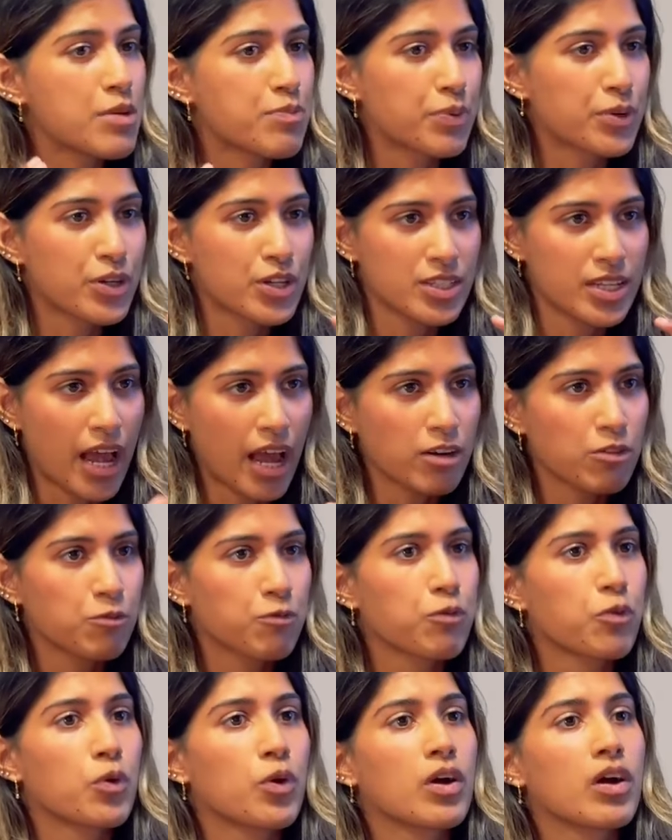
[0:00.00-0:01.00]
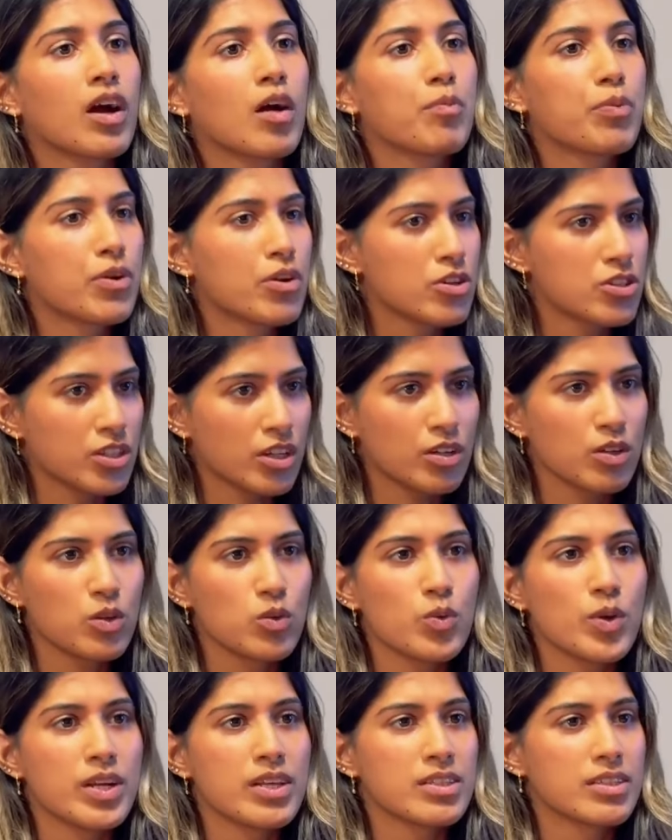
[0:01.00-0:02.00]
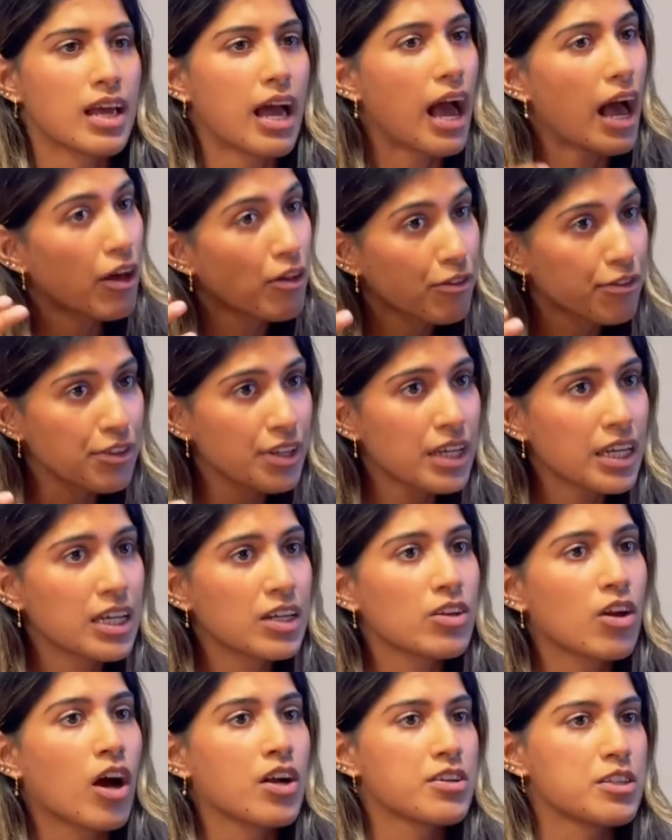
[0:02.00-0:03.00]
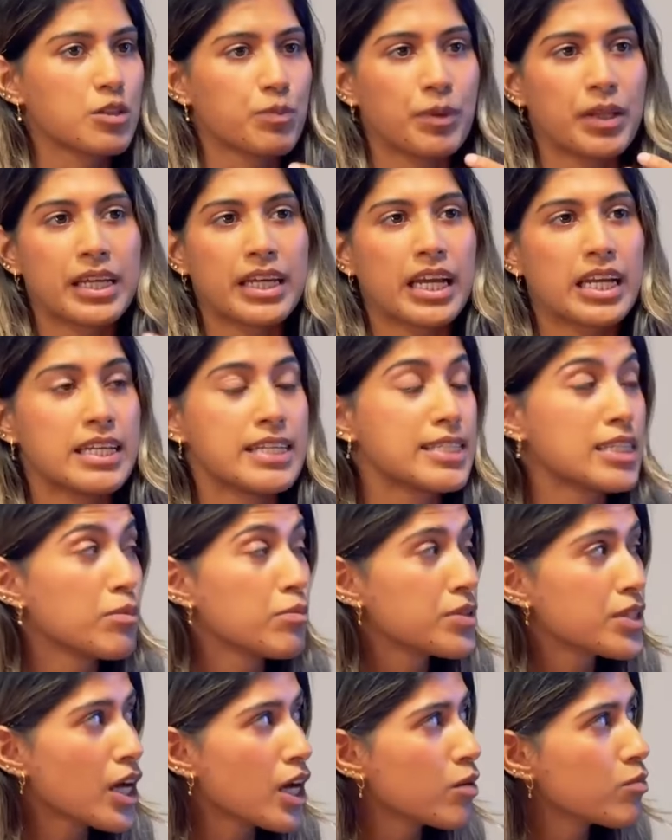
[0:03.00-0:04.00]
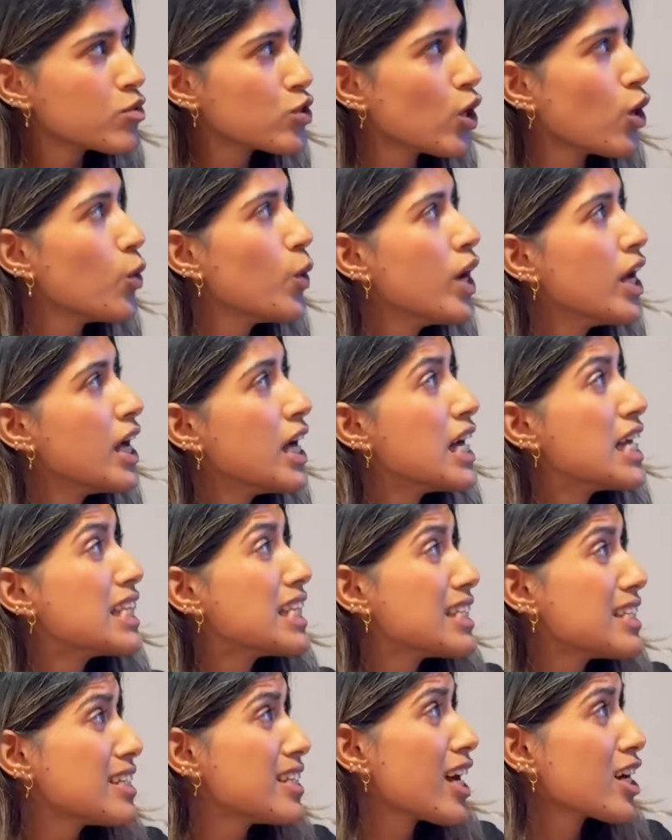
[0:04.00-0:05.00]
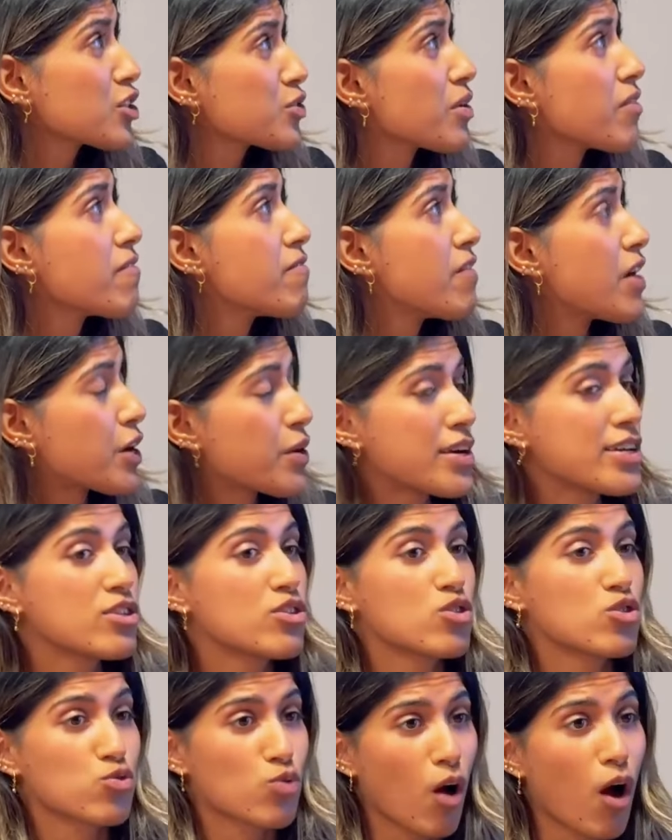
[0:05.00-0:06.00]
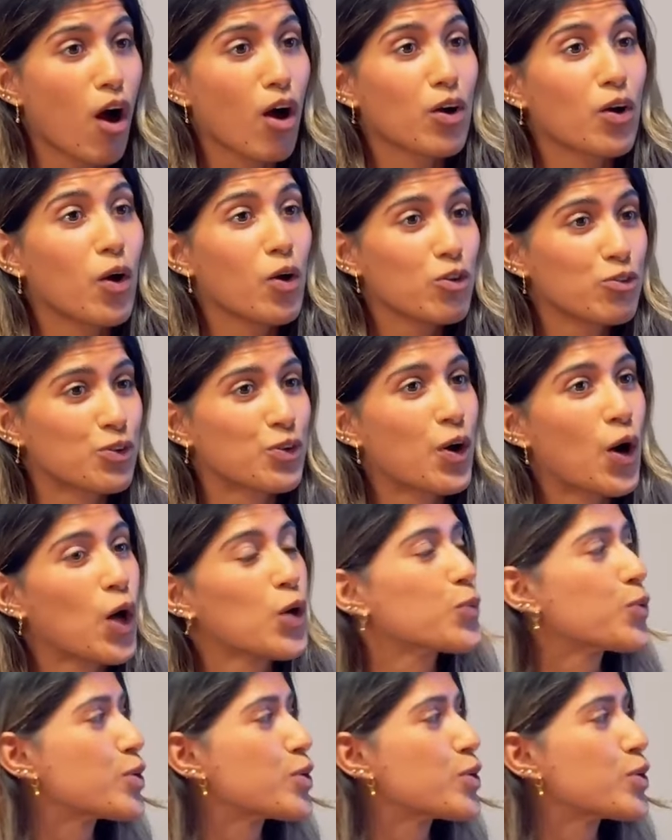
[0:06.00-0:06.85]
80% for a person who is healthy, not displaying any symptoms. So this is actually a very strong overall